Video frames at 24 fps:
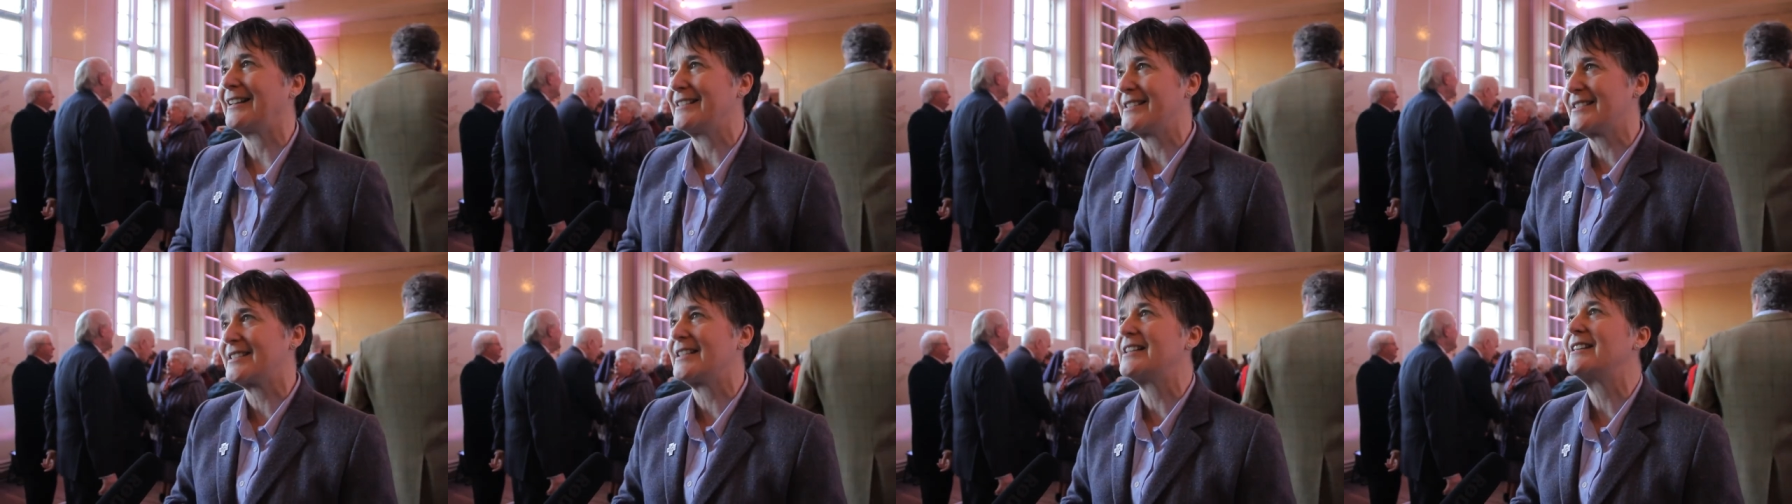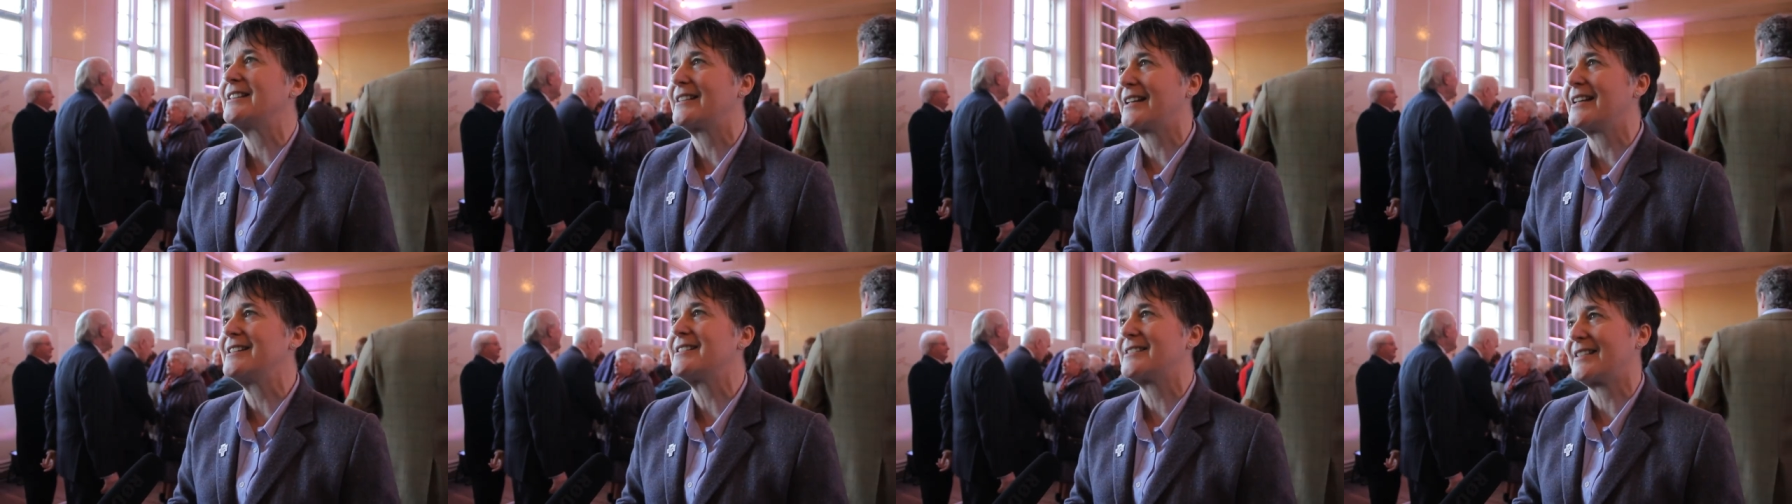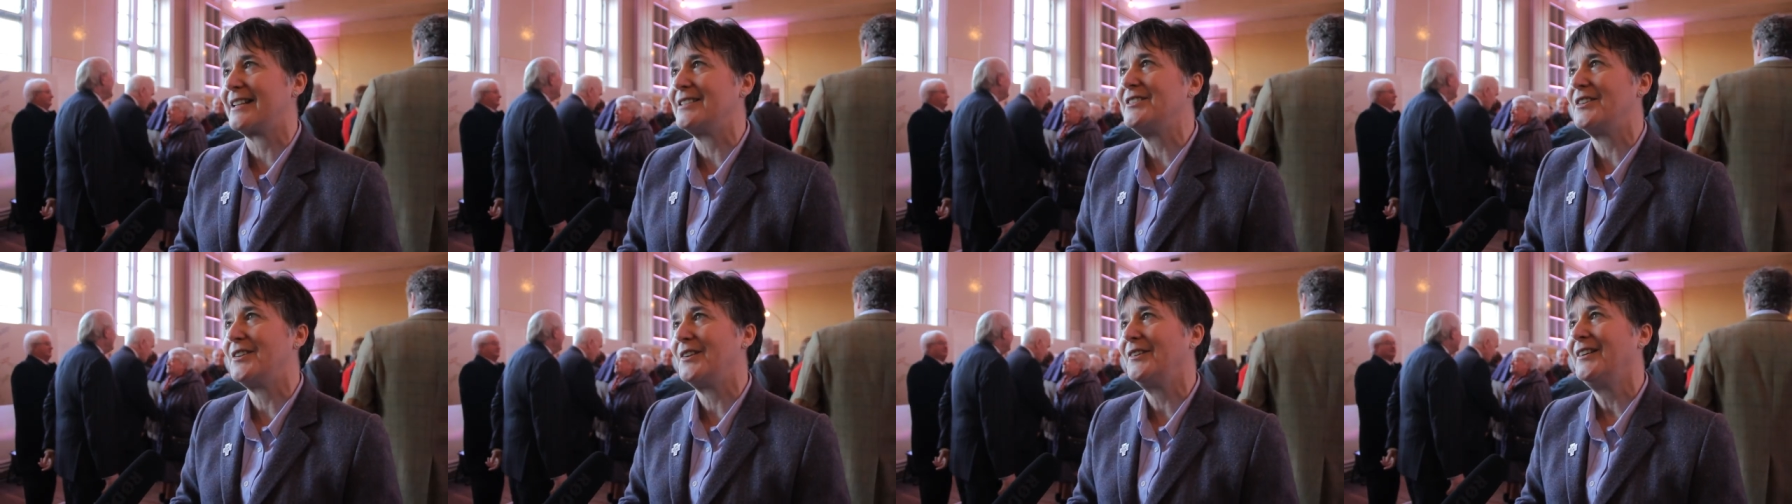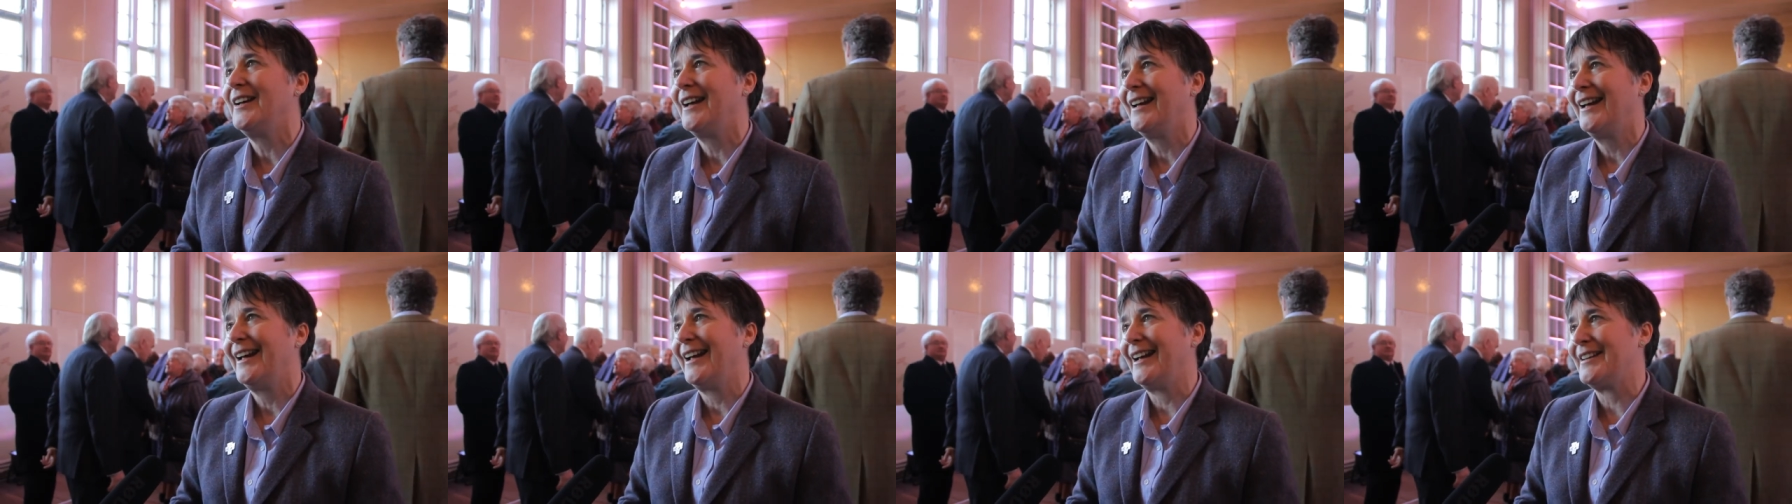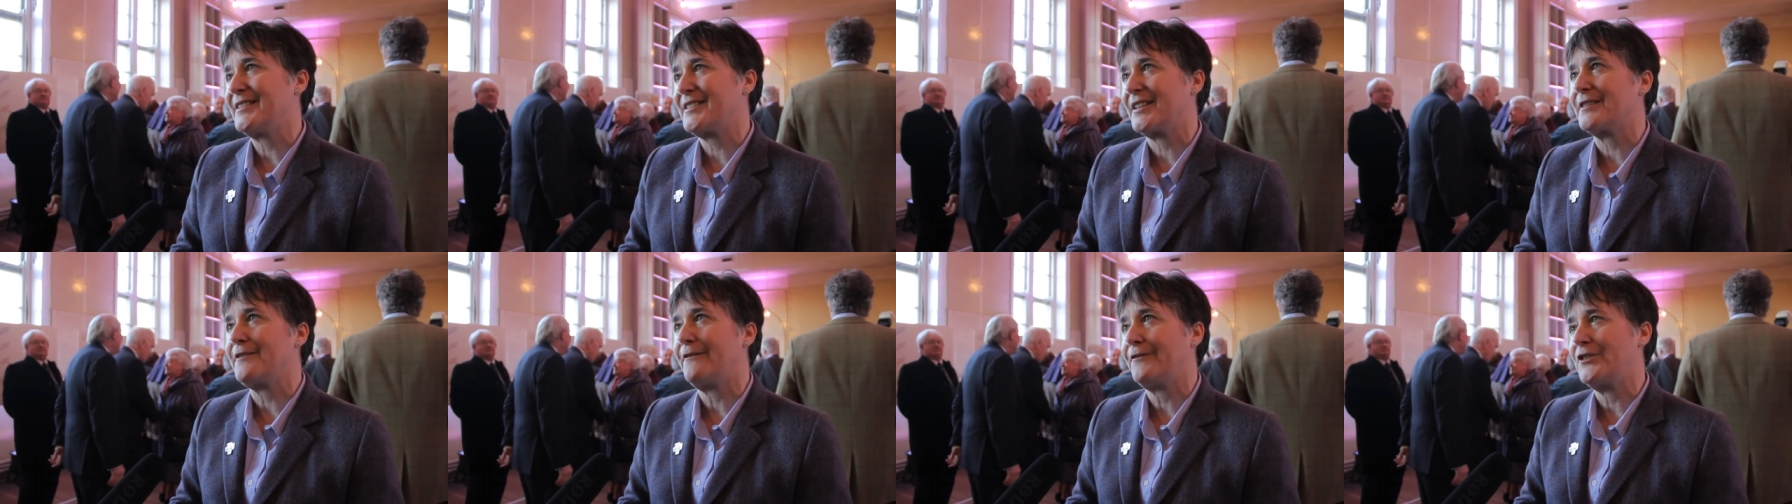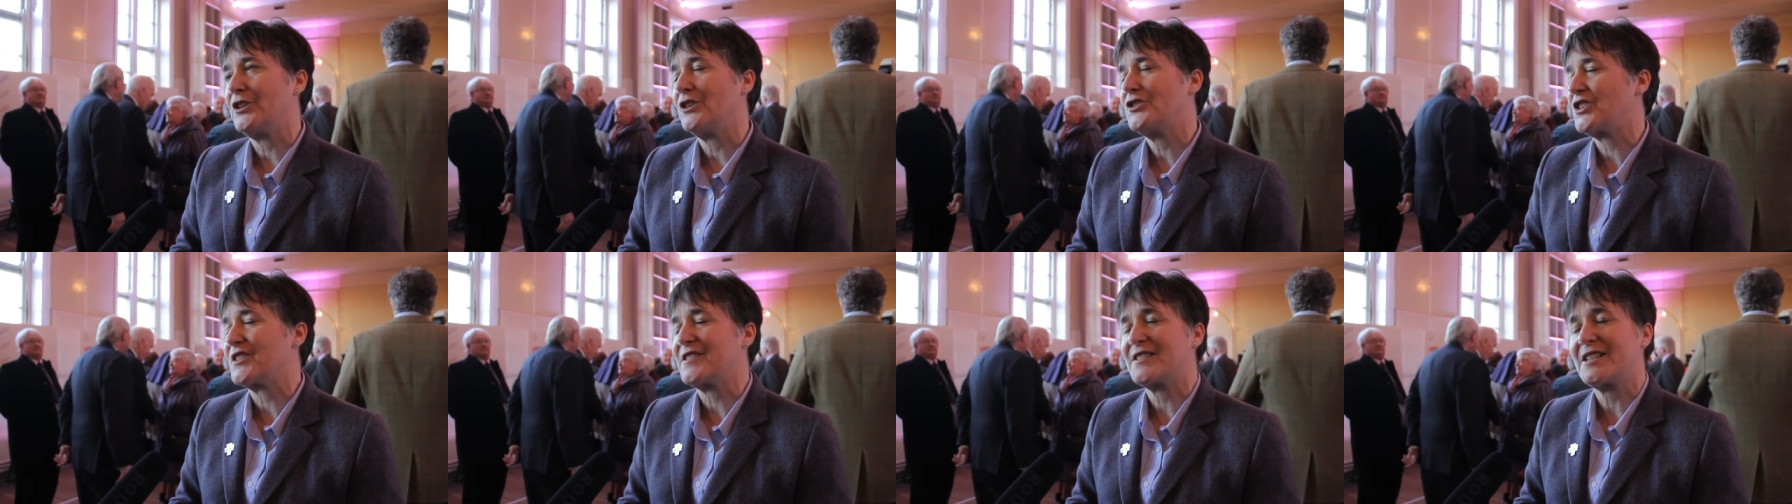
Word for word: and to continue into the future.